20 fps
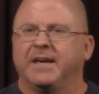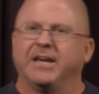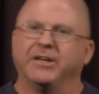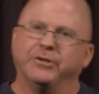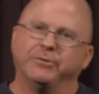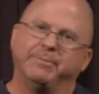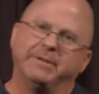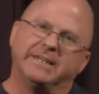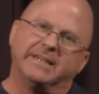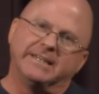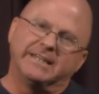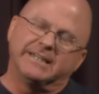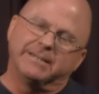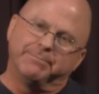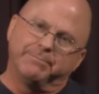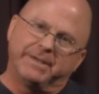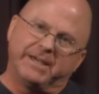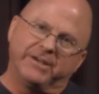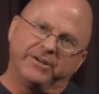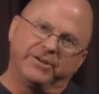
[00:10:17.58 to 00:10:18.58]
And you begin
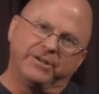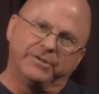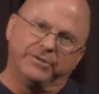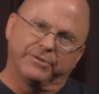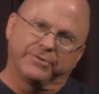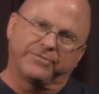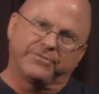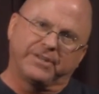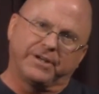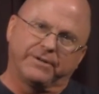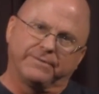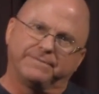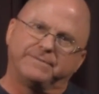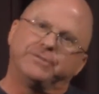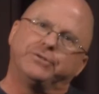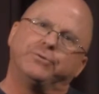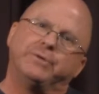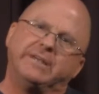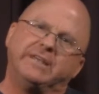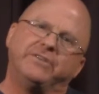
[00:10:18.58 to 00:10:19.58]
comparing yourself
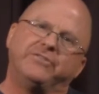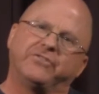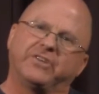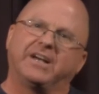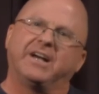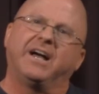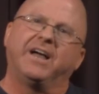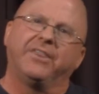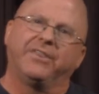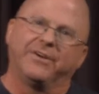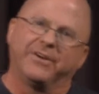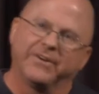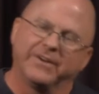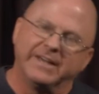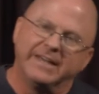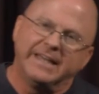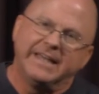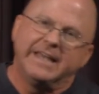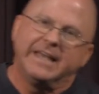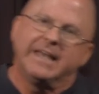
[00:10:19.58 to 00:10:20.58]
to each
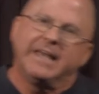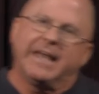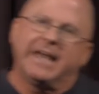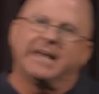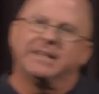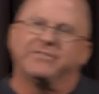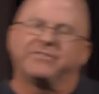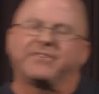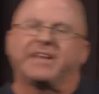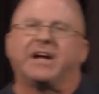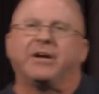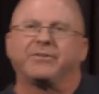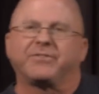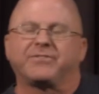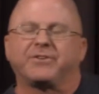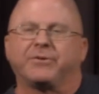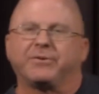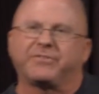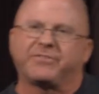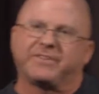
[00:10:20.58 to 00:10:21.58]
other, and Sal
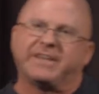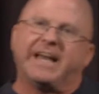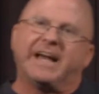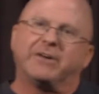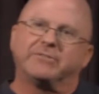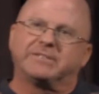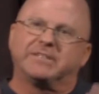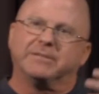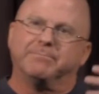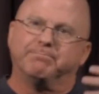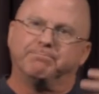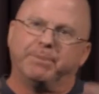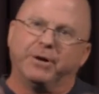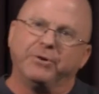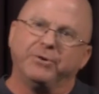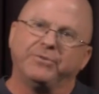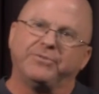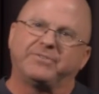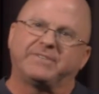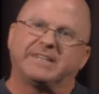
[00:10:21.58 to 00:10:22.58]
starts now to
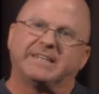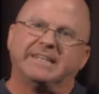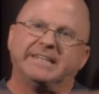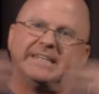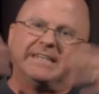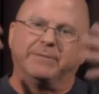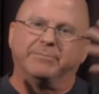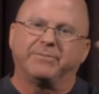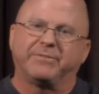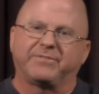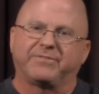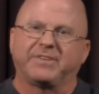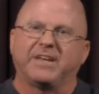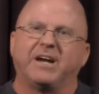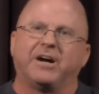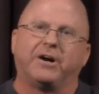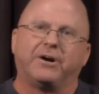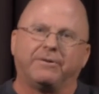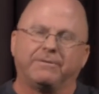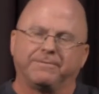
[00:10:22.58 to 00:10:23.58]
boast in
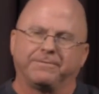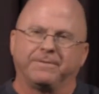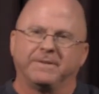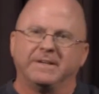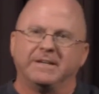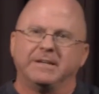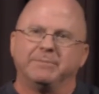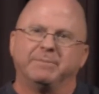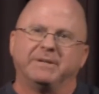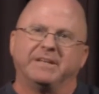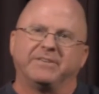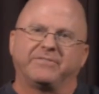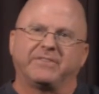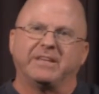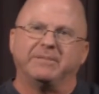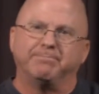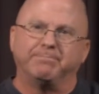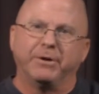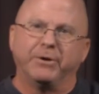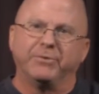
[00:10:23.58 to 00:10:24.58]
himself, but it's
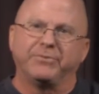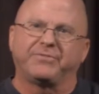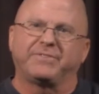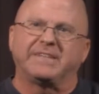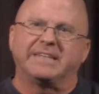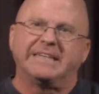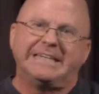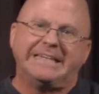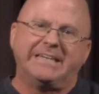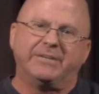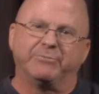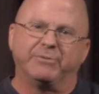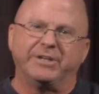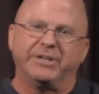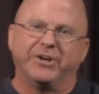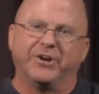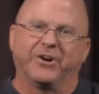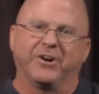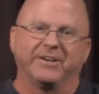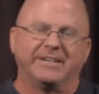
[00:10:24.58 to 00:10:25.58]
a boasting in
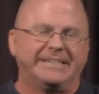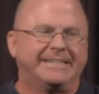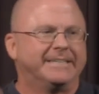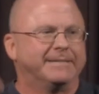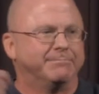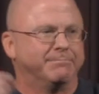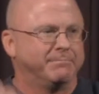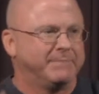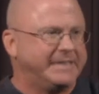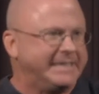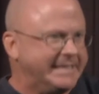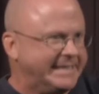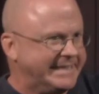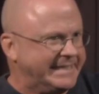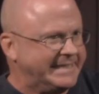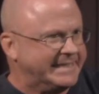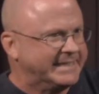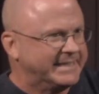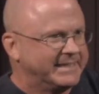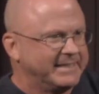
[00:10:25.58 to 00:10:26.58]
regard to
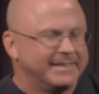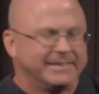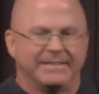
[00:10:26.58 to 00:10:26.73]
me.